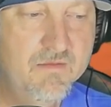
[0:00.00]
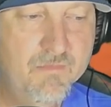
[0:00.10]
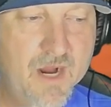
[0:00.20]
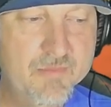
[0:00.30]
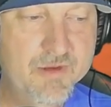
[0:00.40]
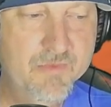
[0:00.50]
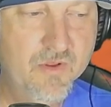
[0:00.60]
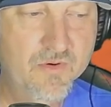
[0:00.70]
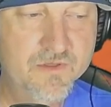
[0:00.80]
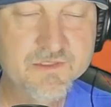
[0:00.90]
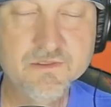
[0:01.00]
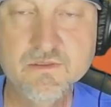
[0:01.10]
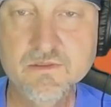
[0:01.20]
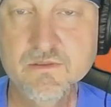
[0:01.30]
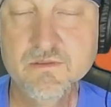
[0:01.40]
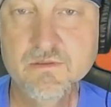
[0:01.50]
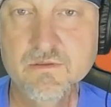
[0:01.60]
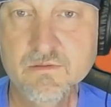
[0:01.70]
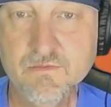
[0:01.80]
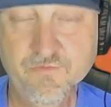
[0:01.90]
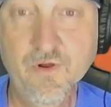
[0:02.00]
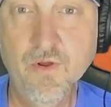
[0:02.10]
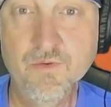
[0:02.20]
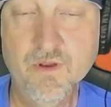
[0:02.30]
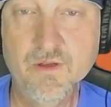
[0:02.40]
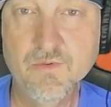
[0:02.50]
Bobbymiller's fault.